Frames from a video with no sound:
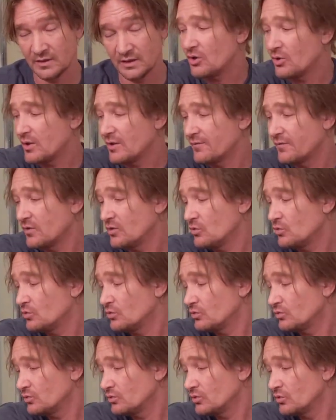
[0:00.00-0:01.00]
If
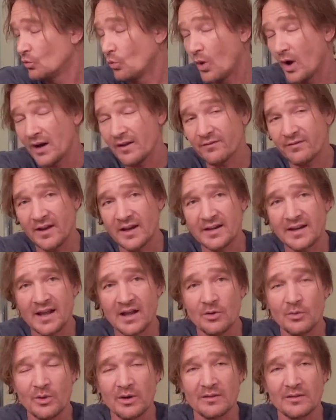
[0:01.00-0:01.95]
you want to find out